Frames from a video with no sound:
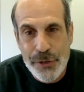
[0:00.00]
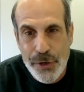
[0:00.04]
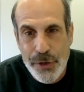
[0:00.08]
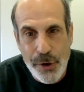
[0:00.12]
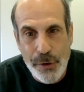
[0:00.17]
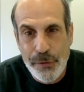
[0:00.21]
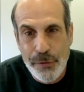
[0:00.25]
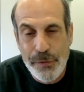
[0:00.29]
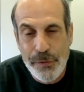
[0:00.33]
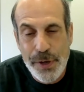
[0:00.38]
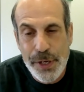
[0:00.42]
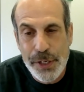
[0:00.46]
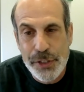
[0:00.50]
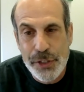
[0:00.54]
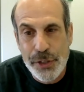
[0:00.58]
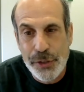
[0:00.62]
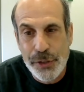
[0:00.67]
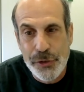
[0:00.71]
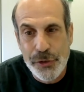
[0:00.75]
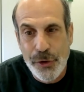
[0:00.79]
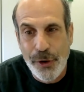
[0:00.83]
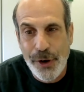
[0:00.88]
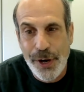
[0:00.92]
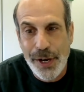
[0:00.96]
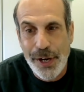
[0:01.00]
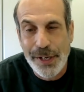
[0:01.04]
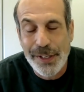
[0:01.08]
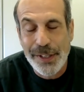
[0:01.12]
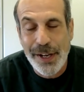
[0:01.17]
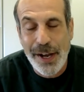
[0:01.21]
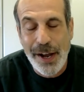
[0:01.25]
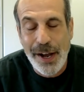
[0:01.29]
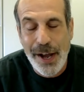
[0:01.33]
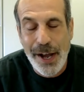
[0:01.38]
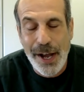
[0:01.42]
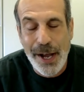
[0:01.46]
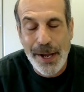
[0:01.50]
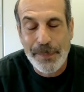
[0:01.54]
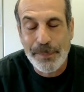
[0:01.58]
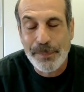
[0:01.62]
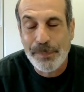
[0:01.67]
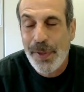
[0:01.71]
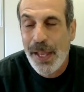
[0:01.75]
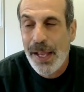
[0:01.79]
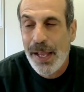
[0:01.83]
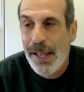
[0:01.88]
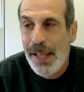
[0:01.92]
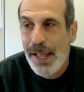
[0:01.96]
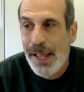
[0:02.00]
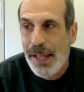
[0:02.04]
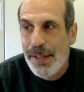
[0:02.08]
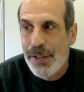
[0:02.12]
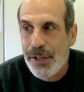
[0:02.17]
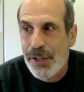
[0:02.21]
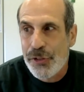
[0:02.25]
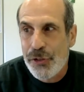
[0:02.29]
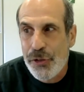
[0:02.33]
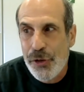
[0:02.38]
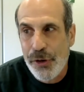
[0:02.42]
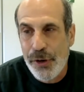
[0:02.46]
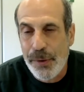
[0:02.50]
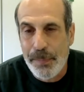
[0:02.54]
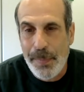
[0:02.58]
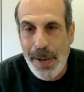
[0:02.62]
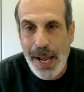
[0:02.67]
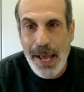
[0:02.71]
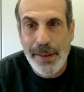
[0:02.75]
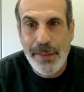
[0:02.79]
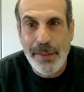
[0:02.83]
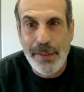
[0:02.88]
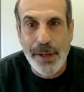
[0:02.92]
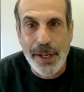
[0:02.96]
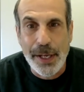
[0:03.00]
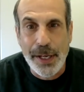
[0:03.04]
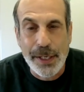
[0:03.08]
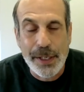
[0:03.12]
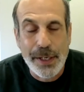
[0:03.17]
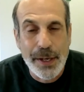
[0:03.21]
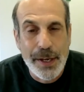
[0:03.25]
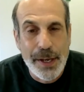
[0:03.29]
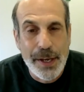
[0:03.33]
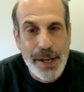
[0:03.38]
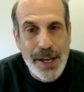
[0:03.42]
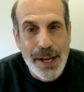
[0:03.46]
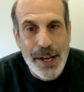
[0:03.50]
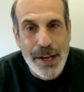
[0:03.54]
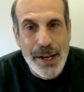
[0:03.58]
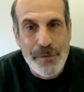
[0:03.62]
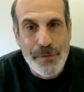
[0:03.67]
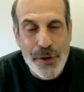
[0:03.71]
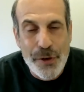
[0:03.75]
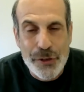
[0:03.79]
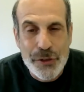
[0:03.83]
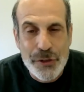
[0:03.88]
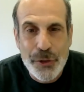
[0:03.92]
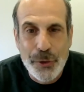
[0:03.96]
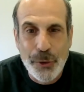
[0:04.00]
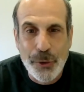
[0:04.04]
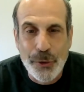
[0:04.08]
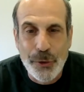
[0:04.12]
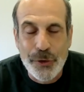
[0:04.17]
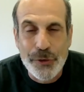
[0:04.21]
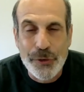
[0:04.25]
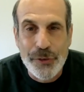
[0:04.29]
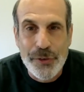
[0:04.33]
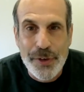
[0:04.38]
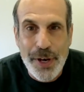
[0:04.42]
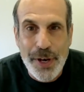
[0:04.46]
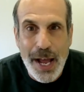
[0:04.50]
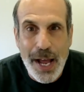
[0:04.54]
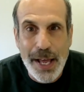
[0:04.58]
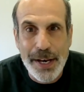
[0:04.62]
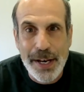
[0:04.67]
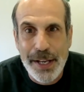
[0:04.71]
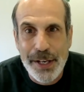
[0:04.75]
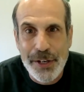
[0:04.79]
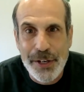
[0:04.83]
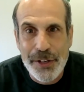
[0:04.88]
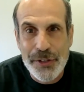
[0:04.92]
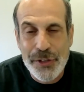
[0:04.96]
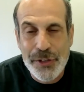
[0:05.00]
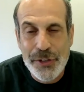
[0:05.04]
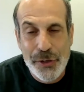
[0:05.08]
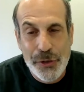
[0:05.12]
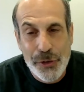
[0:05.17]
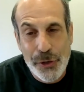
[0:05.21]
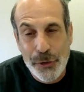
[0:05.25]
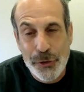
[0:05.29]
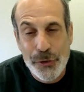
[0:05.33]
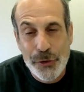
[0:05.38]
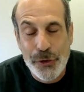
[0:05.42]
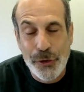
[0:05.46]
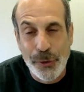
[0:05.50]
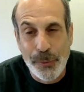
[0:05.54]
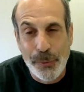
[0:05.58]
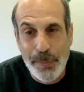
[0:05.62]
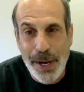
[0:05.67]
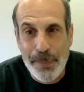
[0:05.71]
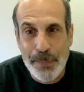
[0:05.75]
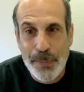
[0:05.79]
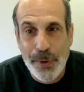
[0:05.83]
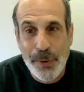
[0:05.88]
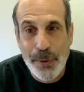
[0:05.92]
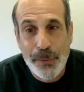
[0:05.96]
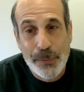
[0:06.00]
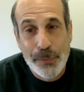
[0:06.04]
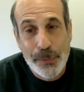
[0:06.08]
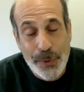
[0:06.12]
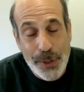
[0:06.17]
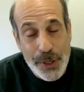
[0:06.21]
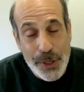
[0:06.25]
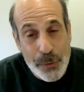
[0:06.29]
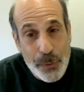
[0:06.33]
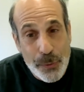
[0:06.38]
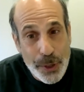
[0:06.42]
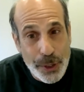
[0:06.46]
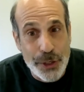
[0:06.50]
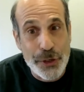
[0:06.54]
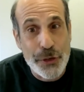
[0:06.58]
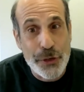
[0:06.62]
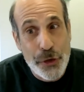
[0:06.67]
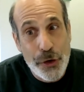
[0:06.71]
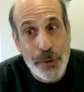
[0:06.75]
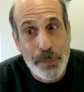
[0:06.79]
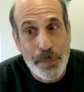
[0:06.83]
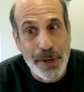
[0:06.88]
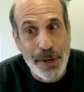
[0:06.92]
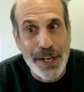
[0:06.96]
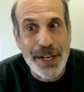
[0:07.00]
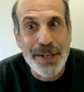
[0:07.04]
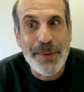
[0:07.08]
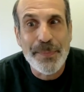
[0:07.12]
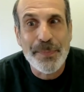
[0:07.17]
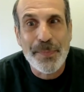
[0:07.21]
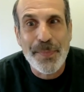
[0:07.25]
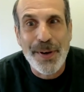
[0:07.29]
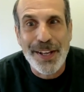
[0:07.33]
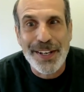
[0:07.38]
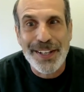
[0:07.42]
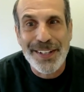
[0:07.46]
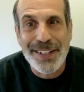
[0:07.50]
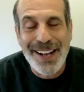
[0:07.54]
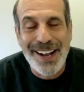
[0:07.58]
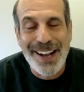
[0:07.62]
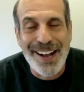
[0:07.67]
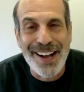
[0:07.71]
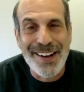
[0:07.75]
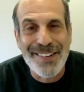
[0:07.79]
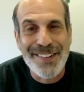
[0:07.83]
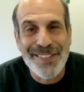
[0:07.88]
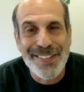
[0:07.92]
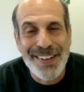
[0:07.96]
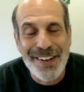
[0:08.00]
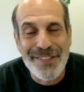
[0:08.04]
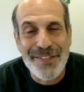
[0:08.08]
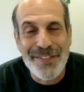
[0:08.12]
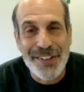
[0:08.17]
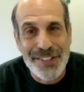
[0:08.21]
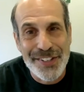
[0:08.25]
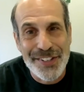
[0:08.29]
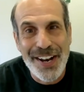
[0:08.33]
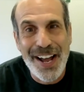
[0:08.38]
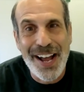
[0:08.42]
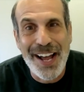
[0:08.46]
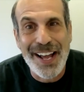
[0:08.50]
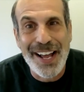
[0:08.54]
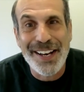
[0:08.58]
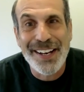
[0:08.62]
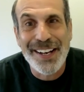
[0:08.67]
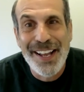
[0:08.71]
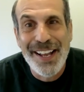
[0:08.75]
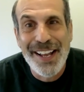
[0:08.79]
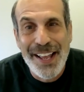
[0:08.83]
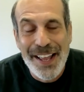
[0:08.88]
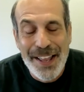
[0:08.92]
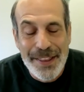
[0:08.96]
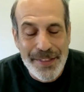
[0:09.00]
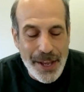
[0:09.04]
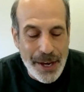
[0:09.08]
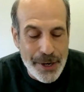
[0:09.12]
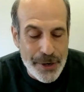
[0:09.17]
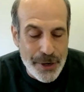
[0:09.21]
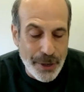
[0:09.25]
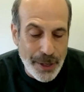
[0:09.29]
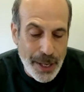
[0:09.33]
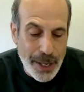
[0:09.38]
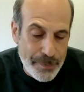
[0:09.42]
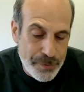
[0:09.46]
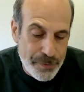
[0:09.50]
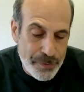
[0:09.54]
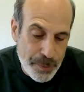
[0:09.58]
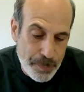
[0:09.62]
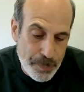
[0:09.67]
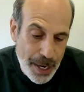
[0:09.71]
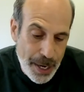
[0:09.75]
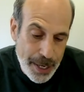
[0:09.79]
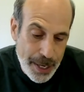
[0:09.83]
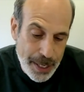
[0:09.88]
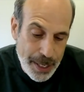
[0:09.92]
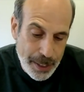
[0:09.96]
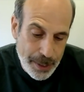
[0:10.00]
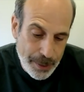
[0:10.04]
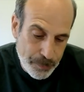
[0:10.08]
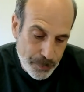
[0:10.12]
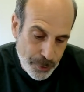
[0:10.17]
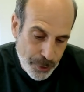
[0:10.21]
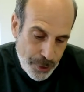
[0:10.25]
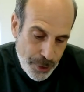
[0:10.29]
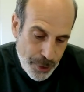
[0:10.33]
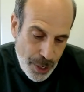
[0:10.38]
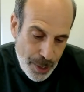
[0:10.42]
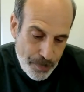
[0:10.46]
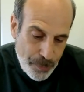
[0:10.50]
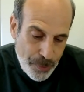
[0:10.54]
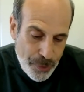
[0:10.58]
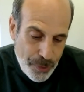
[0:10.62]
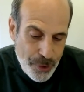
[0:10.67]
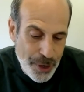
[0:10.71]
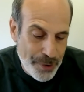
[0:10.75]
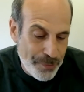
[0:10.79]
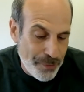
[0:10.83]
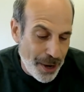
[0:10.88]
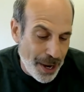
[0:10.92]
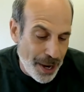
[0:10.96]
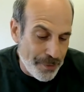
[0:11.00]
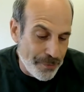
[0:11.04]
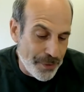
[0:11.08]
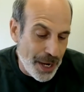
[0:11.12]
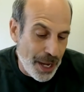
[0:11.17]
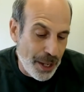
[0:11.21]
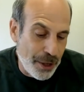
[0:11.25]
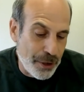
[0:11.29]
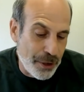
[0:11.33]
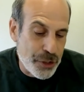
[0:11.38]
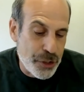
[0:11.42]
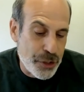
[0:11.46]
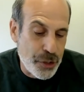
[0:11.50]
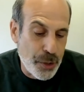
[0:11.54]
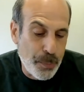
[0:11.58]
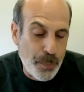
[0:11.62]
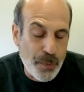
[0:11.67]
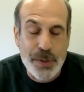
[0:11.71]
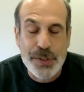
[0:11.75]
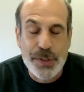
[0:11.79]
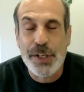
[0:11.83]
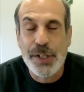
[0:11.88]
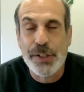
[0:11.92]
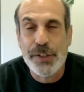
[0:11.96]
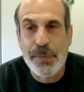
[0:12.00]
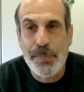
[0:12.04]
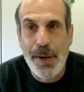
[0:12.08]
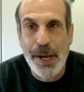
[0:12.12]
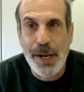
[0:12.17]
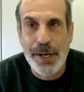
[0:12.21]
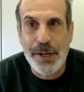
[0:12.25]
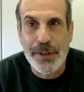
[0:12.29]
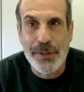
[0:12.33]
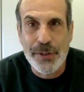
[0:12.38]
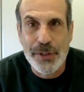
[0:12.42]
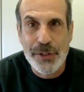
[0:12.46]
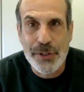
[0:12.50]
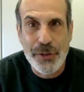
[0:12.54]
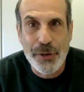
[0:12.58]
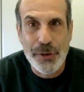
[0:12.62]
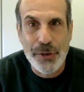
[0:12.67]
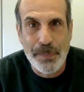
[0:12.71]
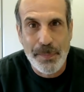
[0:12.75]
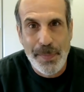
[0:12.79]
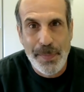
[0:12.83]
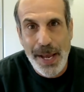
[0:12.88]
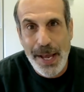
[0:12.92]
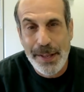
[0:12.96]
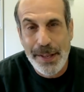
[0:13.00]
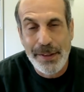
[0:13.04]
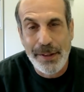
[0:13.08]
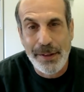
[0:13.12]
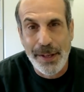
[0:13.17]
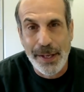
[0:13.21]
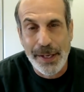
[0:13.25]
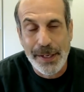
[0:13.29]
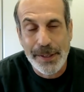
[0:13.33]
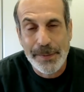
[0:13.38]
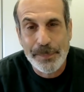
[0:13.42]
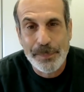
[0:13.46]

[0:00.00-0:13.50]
no fee to join the Student Math League. If your school's not an institutional member, it really should be, but if it's not, then you'll have to pay, I'm looking up, $35 to participate in the Student Math League.